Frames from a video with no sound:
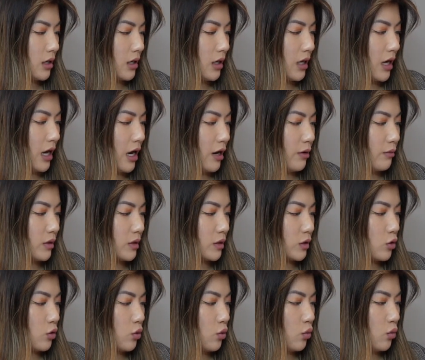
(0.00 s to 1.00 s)
Yeah,
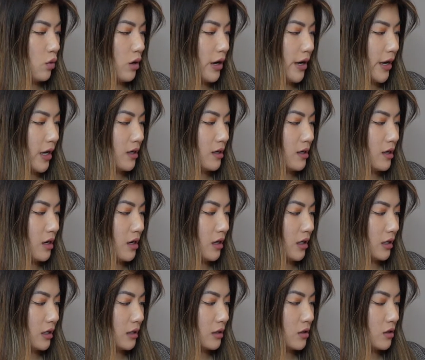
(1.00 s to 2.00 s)
it's quite
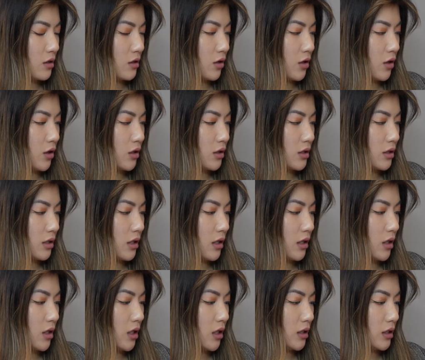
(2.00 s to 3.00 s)
nice, good
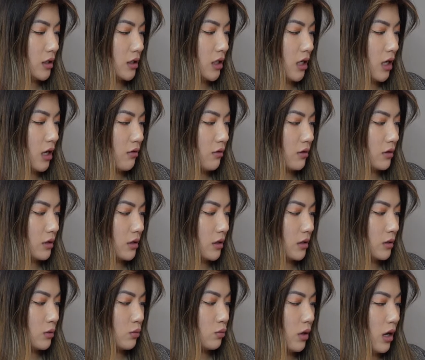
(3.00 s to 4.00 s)
interiors
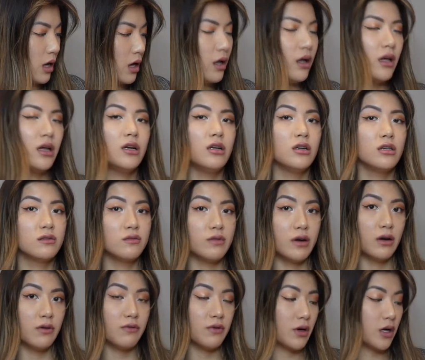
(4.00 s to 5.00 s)
as well and looks
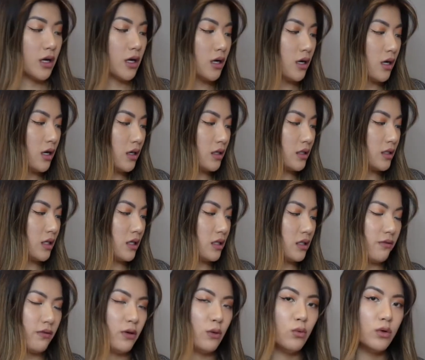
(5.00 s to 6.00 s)
very very classy
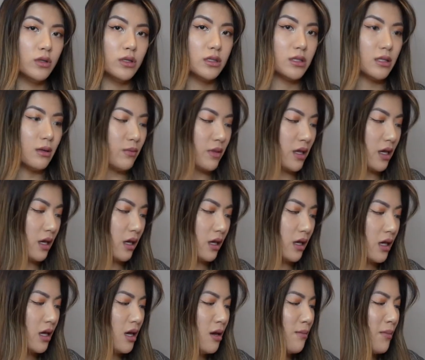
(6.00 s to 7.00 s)
so if you want something
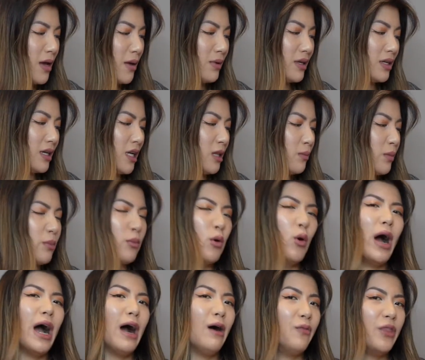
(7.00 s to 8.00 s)
maybe a little bit
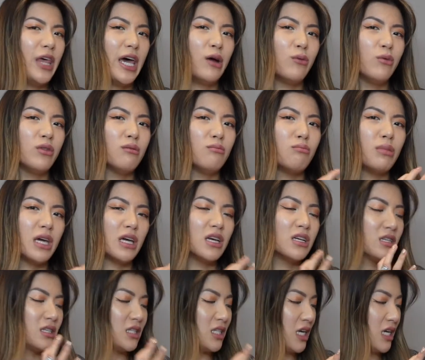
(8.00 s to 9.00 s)
more out there with the big
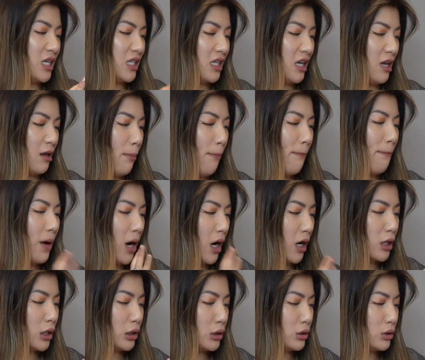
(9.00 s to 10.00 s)
TT
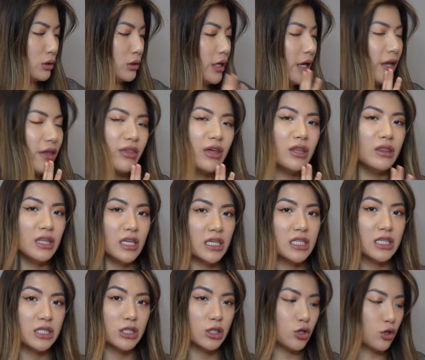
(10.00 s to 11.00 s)
buckle then
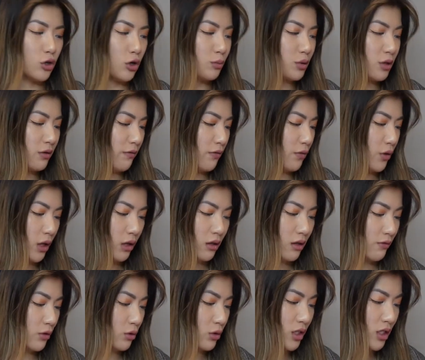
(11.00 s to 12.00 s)
this is a good option for you
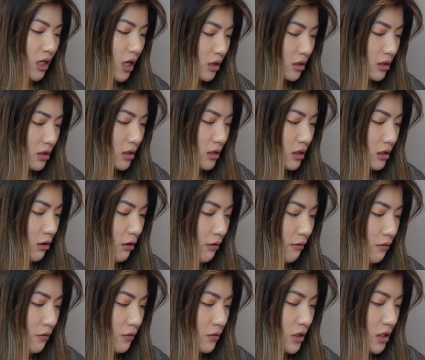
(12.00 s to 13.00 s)
they've got tons
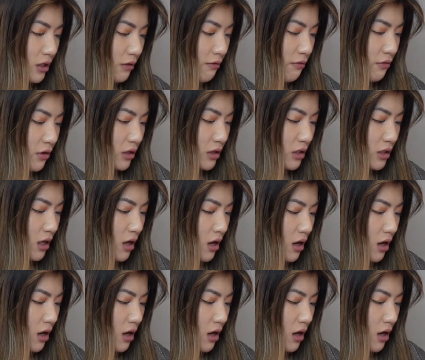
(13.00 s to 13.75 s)
of different